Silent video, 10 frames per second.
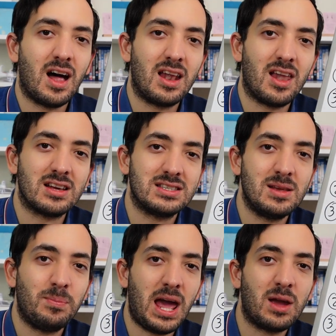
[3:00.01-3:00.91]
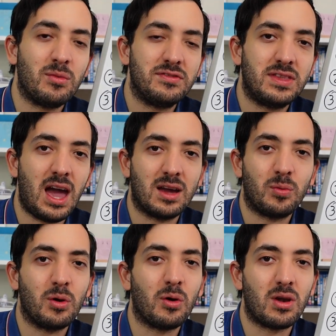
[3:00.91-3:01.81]
And lastly, playing with tech.
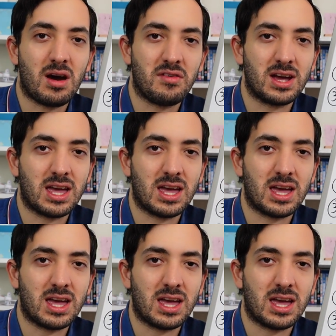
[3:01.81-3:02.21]
We all love our